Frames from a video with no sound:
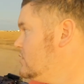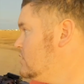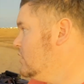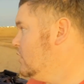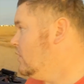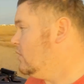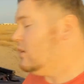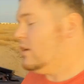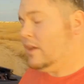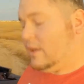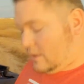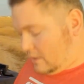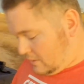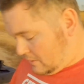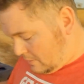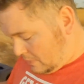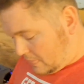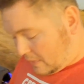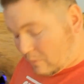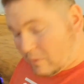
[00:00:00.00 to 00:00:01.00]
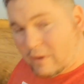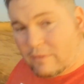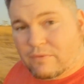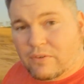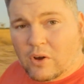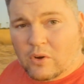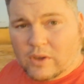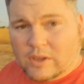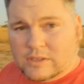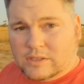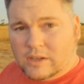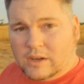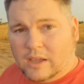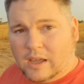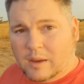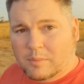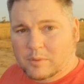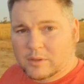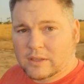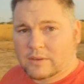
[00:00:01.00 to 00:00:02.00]
So I wanna focus on a
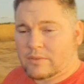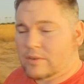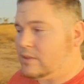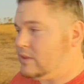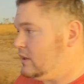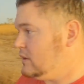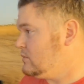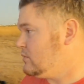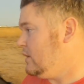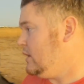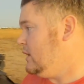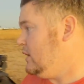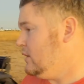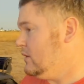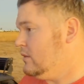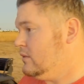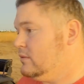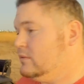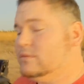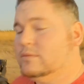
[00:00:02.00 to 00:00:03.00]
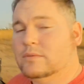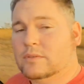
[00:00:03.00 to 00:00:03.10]
couple of different things right here.